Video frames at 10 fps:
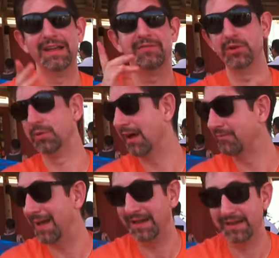If you love
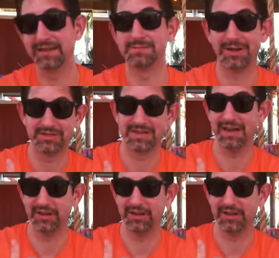Matt Yee as much as I